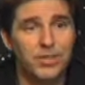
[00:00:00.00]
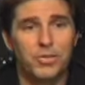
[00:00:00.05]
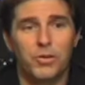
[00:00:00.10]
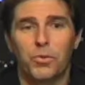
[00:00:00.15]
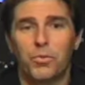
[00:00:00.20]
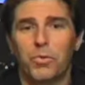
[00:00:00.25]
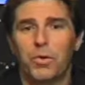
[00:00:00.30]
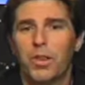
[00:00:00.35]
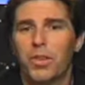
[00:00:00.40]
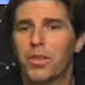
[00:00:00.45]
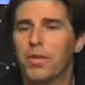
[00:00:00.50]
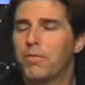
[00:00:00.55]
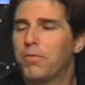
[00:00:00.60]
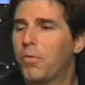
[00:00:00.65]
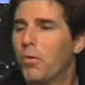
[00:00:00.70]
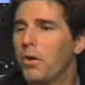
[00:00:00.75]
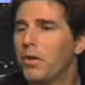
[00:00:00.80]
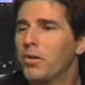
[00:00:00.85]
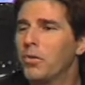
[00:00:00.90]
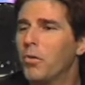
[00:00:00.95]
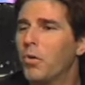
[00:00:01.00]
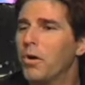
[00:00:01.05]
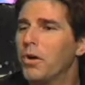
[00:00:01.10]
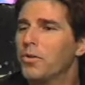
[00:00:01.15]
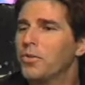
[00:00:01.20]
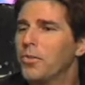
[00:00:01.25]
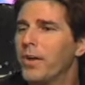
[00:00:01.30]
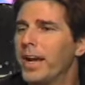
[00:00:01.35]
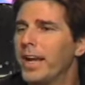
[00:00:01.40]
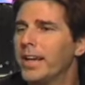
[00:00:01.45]
So the fourth core
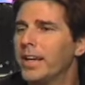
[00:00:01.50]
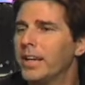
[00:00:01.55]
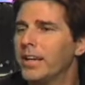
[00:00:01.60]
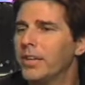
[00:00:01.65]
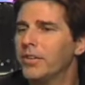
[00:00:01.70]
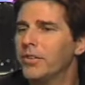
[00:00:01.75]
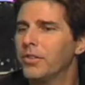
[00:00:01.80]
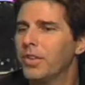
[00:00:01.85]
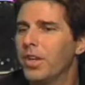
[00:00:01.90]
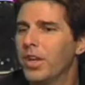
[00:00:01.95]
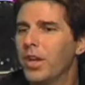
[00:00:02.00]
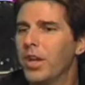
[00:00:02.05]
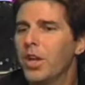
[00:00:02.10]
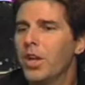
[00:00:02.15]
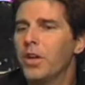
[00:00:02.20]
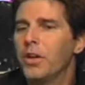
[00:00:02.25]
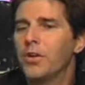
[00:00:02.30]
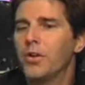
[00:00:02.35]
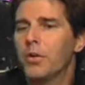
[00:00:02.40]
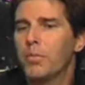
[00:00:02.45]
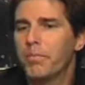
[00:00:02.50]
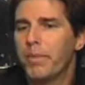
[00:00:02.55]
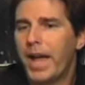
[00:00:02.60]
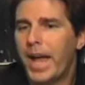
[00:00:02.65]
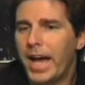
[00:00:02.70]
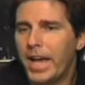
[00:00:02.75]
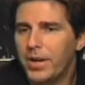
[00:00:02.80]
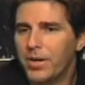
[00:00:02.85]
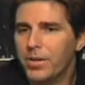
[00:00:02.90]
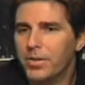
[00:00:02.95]
trait is your
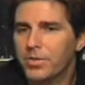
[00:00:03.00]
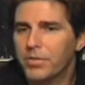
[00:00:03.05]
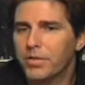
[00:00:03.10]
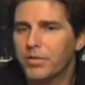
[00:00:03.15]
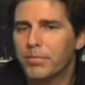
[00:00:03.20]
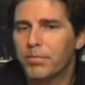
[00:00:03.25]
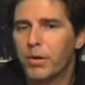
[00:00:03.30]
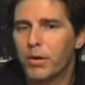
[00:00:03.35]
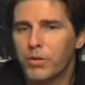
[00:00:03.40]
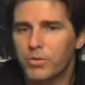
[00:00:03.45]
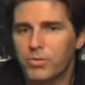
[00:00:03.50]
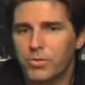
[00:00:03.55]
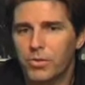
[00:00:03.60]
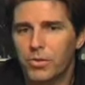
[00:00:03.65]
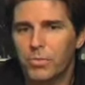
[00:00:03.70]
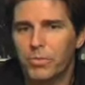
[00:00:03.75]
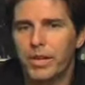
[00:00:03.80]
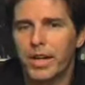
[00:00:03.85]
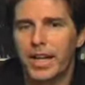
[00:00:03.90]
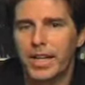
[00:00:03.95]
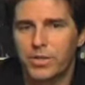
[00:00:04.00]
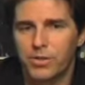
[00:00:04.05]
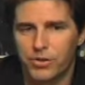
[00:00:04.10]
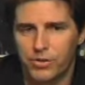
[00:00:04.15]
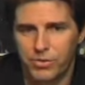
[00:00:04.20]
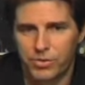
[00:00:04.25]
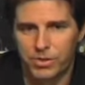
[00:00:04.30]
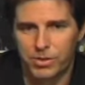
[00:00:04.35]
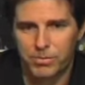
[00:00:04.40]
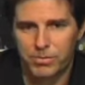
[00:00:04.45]
patterns of personal
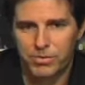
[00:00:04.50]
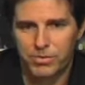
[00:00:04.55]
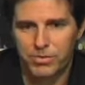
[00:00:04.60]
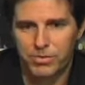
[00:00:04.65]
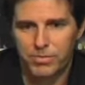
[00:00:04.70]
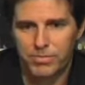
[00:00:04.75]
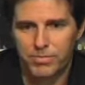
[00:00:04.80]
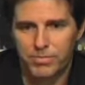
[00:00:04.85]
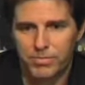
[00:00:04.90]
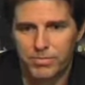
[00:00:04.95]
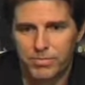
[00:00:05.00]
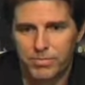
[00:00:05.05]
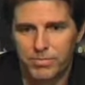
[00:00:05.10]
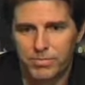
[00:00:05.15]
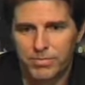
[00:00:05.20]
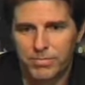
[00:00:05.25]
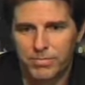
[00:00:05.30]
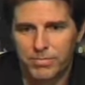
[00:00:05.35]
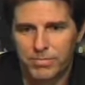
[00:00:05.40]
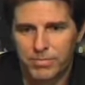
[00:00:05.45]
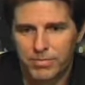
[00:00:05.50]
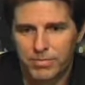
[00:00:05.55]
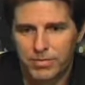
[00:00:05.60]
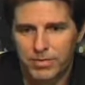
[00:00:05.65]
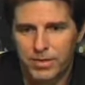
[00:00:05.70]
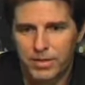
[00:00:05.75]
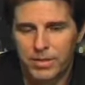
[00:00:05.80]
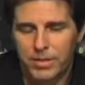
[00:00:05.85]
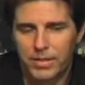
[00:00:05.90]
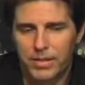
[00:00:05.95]
relationships.
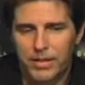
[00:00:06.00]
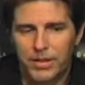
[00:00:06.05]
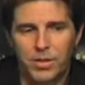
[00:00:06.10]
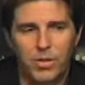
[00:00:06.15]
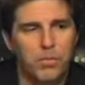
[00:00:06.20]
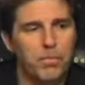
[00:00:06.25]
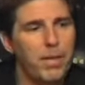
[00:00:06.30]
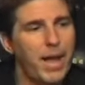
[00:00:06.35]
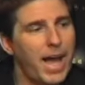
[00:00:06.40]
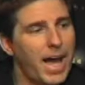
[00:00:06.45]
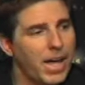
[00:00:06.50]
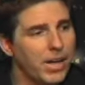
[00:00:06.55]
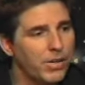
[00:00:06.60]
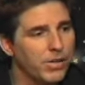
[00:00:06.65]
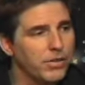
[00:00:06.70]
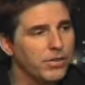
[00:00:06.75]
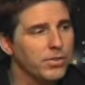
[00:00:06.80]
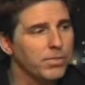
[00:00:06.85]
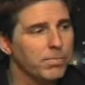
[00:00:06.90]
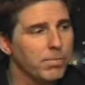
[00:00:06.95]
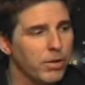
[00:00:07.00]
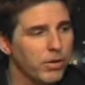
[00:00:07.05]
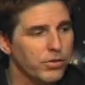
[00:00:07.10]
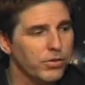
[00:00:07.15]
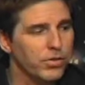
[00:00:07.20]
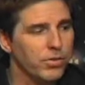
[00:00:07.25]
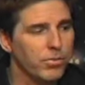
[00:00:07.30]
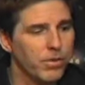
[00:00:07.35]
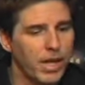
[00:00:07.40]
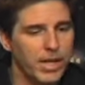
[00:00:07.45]
Your patterns of
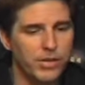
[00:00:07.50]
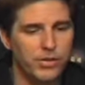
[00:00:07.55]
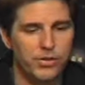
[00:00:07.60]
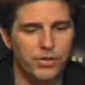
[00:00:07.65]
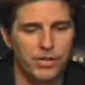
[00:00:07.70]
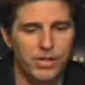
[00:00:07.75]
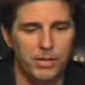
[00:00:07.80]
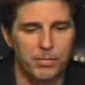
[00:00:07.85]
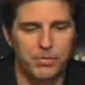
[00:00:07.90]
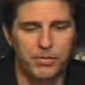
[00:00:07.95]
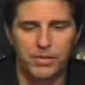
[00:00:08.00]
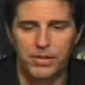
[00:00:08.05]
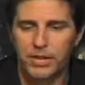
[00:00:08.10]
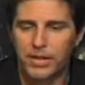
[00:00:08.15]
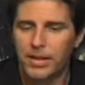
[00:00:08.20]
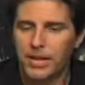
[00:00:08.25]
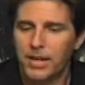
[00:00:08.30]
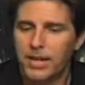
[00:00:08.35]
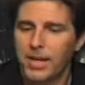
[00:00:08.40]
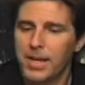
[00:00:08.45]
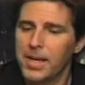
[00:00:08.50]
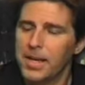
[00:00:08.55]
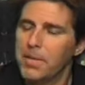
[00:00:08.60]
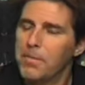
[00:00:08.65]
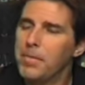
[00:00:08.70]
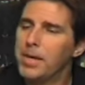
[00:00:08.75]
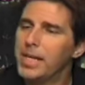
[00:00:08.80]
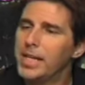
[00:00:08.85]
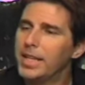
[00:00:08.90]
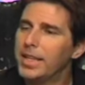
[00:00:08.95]
personal relationships.
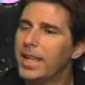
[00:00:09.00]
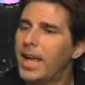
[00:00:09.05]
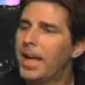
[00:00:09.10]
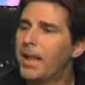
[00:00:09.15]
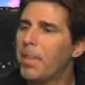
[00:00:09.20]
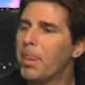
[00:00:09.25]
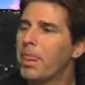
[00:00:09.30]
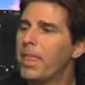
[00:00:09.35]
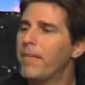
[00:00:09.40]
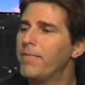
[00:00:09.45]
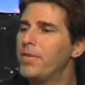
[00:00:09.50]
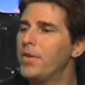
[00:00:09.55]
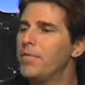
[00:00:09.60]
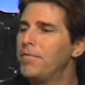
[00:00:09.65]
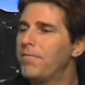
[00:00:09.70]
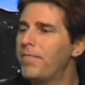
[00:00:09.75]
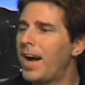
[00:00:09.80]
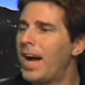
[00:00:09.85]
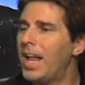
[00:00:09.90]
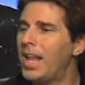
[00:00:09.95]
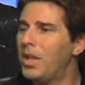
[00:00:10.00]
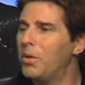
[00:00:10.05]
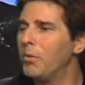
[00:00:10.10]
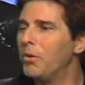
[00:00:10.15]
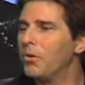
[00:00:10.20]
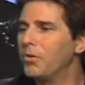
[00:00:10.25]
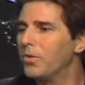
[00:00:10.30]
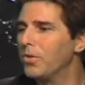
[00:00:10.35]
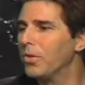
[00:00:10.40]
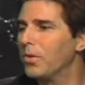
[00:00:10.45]
Meaning that if you follow a
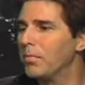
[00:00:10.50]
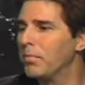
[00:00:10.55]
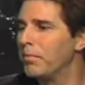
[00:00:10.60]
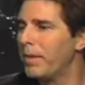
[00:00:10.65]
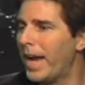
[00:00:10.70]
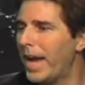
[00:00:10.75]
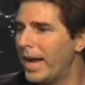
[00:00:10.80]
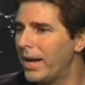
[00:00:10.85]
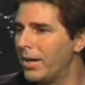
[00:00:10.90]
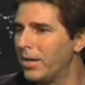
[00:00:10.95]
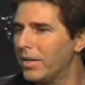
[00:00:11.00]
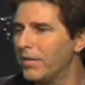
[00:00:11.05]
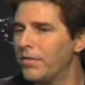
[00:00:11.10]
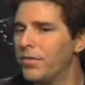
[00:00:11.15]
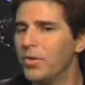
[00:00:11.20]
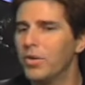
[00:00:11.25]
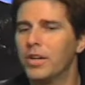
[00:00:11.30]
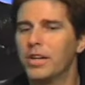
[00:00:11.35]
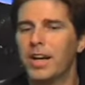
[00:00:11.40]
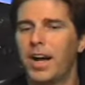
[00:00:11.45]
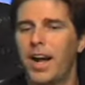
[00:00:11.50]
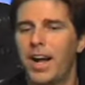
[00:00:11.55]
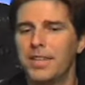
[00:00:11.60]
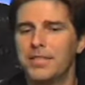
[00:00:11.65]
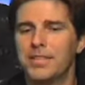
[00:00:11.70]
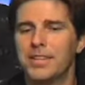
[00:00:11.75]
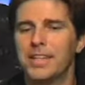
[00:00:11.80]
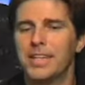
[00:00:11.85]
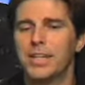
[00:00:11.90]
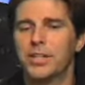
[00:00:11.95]
certain pattern, if you're
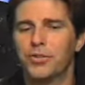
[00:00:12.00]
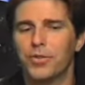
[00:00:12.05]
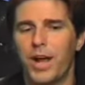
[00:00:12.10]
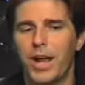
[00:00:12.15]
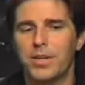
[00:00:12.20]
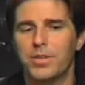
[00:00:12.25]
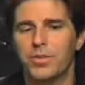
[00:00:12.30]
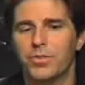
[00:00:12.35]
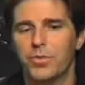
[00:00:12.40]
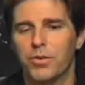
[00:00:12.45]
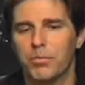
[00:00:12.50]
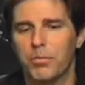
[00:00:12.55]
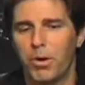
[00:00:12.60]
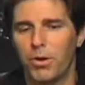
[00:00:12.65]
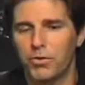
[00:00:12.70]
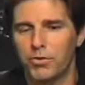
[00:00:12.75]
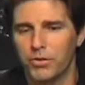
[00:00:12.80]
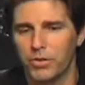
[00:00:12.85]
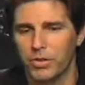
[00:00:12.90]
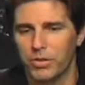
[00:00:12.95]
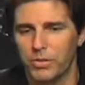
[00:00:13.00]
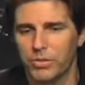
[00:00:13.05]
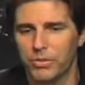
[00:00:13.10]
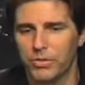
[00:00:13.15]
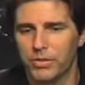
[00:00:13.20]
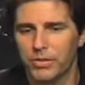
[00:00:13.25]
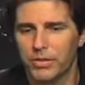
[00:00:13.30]
constantly attracted to emotionals,